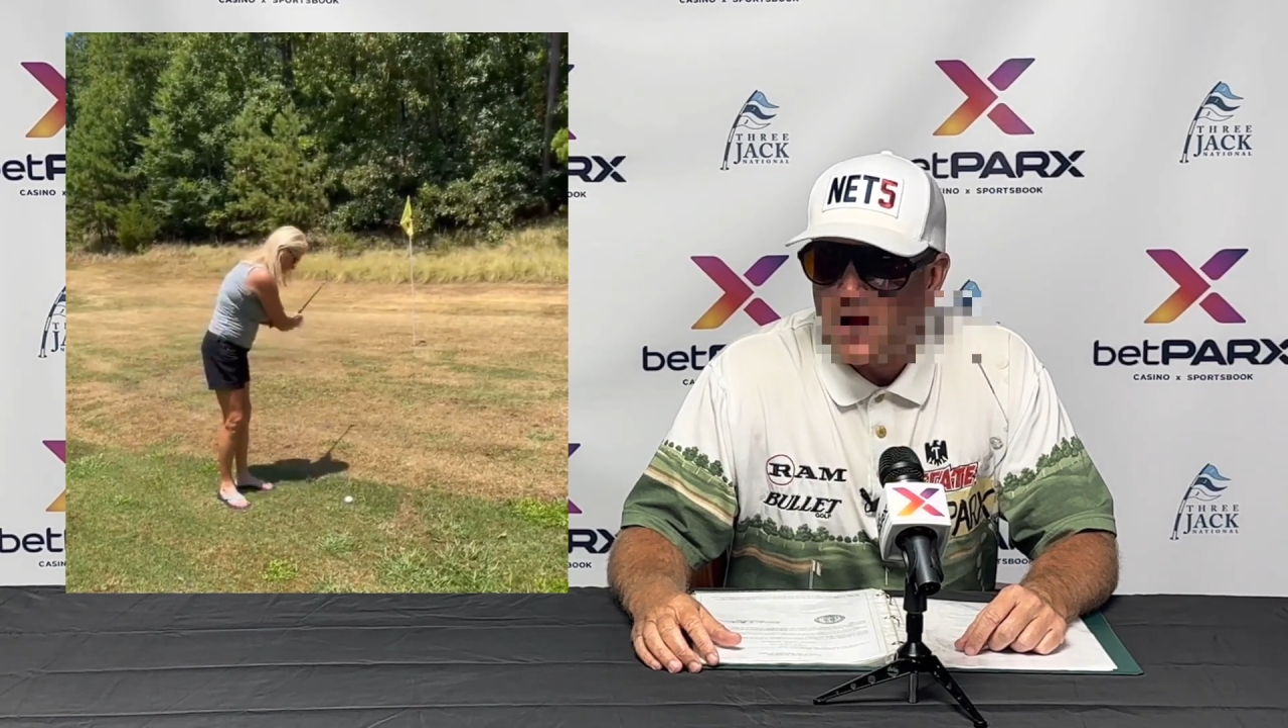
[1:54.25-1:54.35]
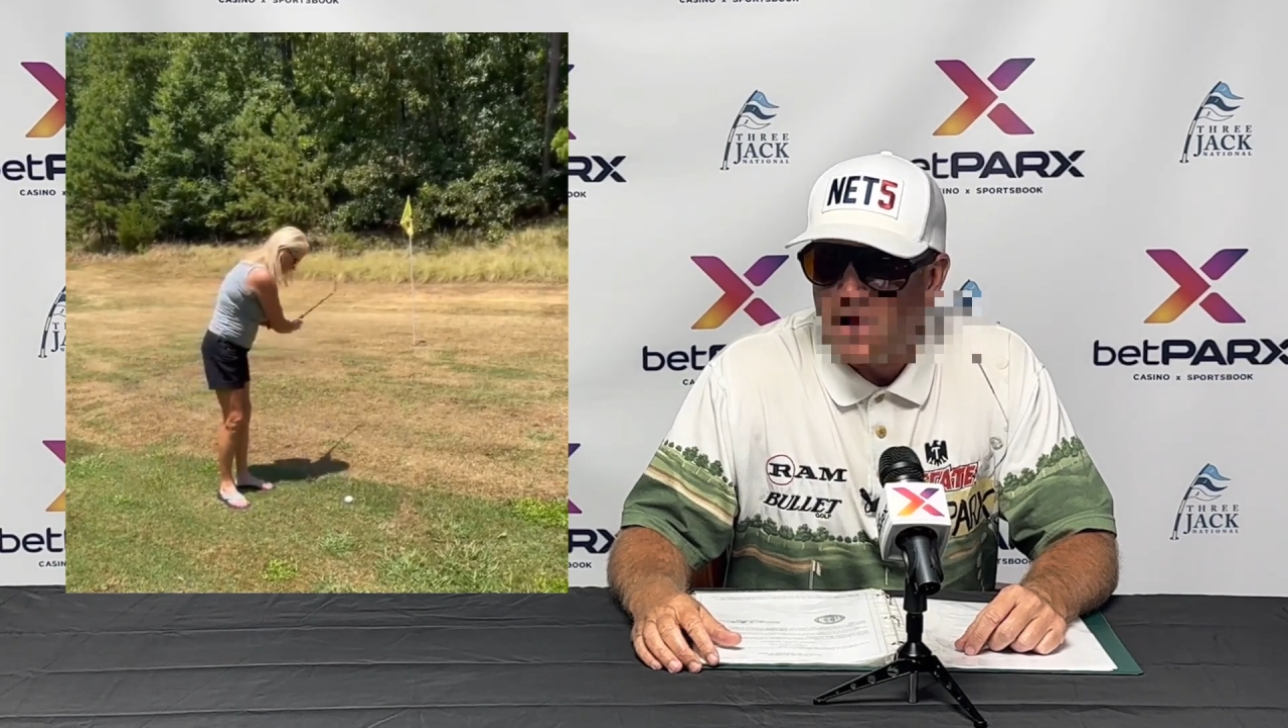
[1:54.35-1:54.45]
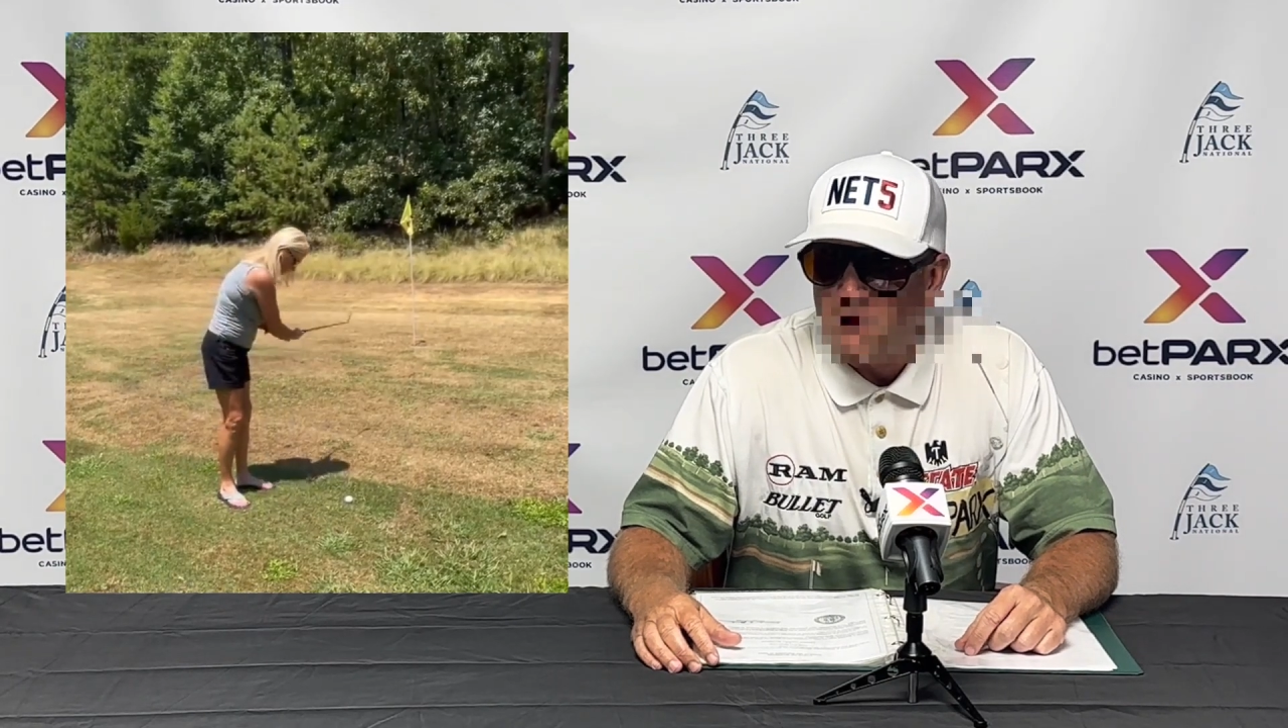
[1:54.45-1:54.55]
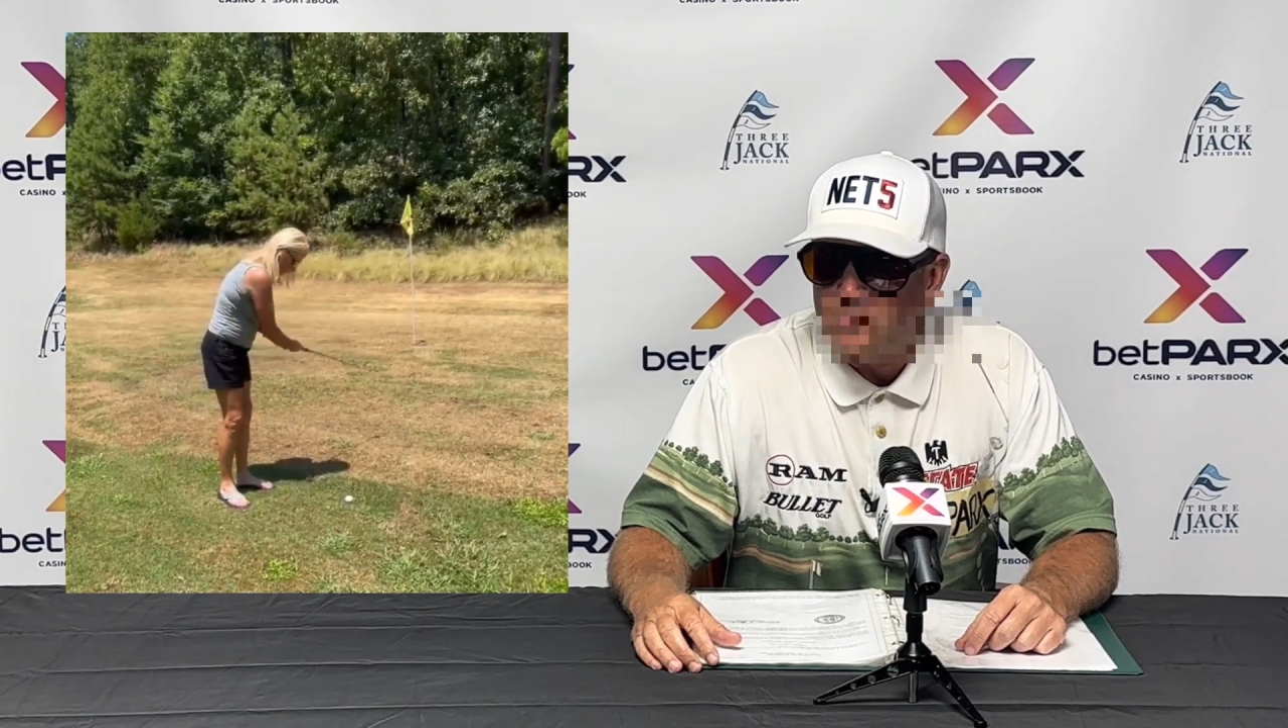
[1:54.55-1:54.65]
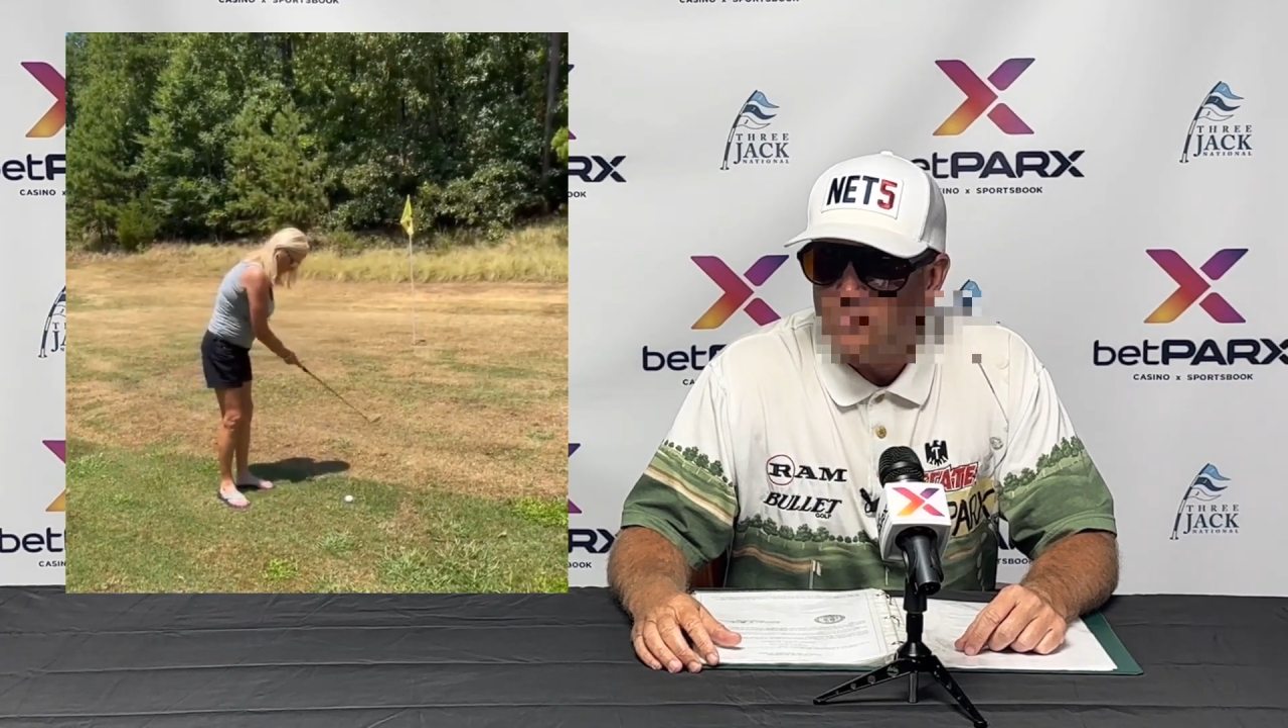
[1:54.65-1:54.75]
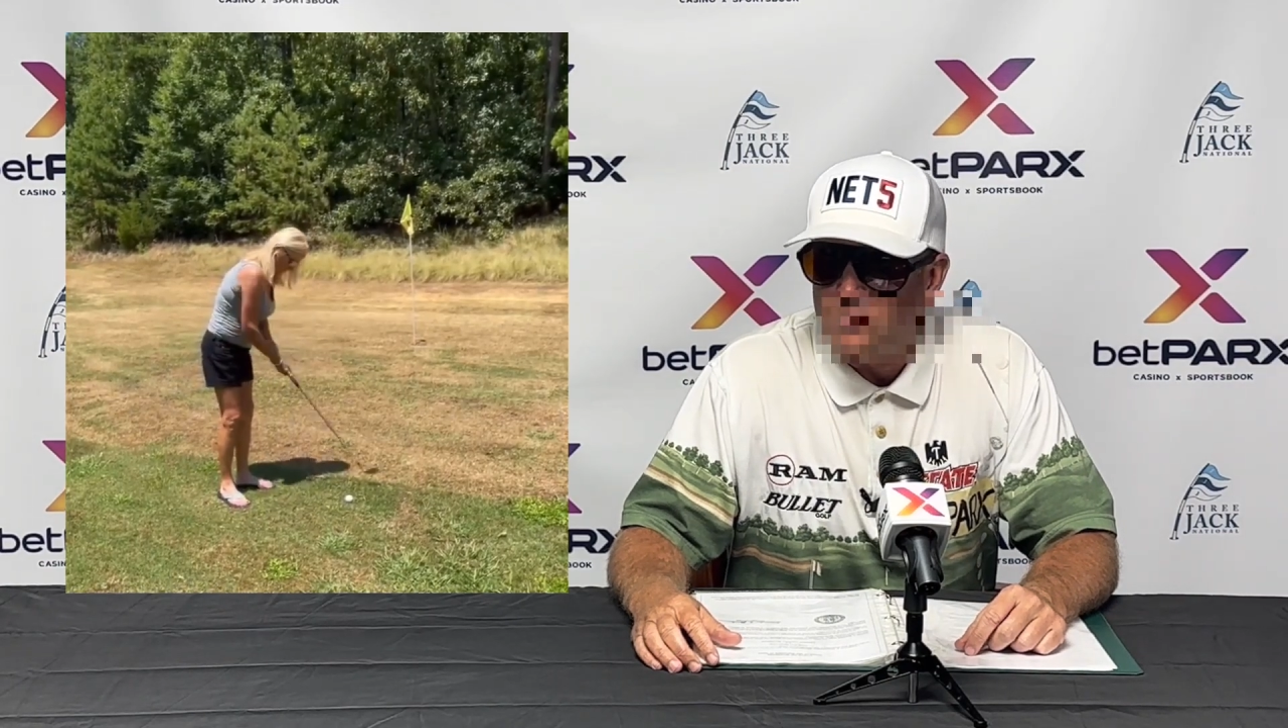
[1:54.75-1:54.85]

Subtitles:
about